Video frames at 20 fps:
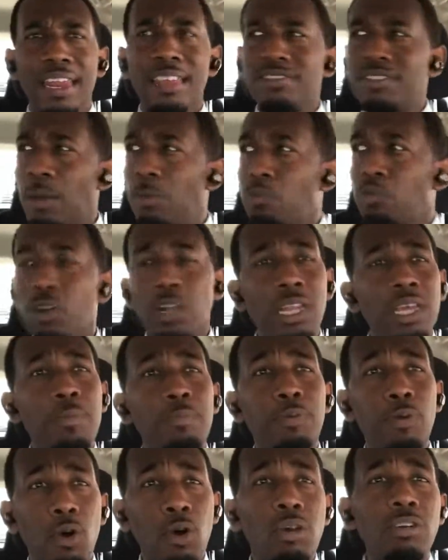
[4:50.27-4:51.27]
It's some really
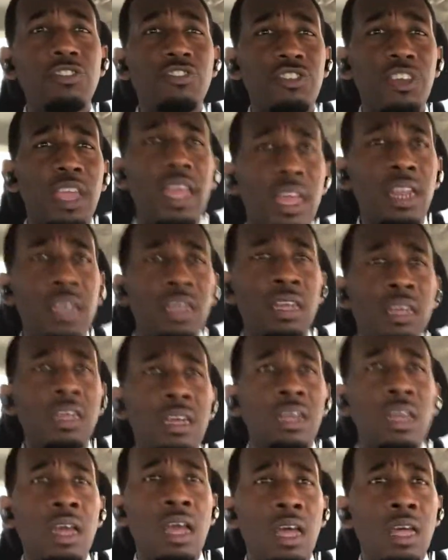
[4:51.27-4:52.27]
bullshit.
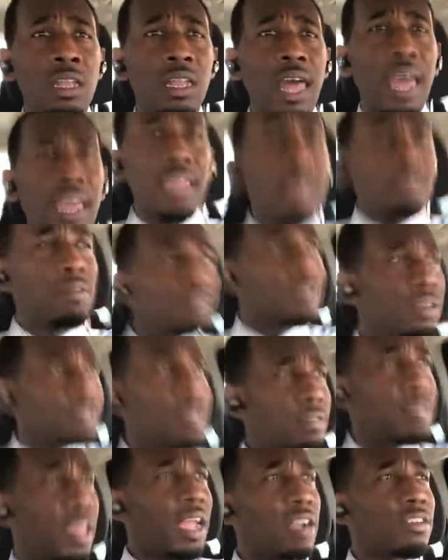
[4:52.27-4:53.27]
Like,
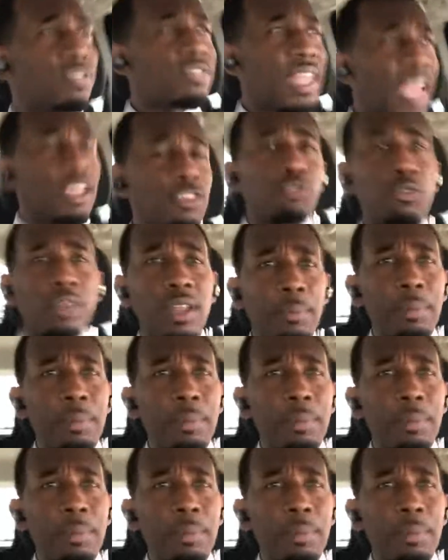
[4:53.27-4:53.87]
there's statute of